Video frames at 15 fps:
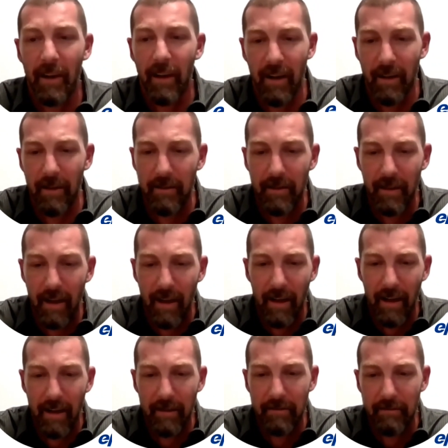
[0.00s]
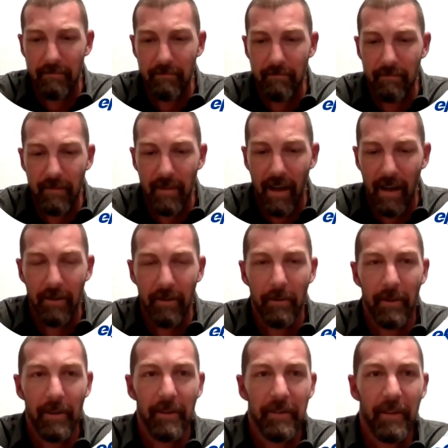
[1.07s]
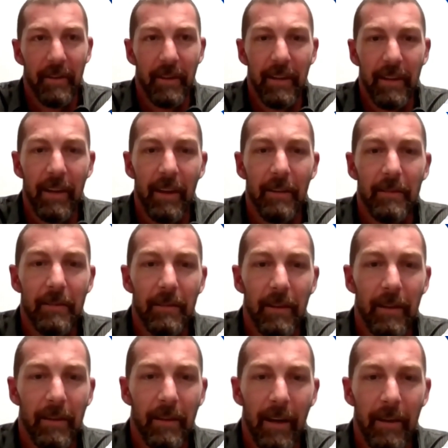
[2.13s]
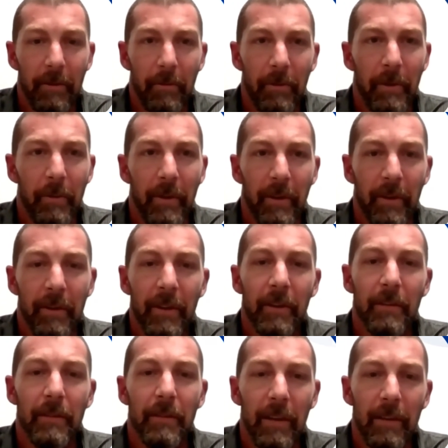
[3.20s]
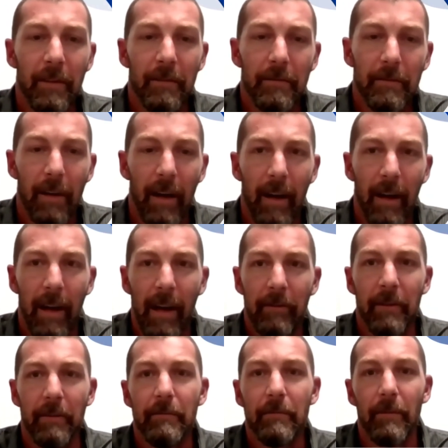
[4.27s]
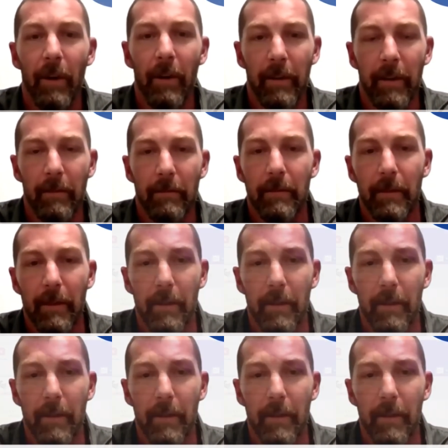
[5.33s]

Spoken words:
I don't know where else I'm going to get that, and I don't really want to go looking either. I have it all here.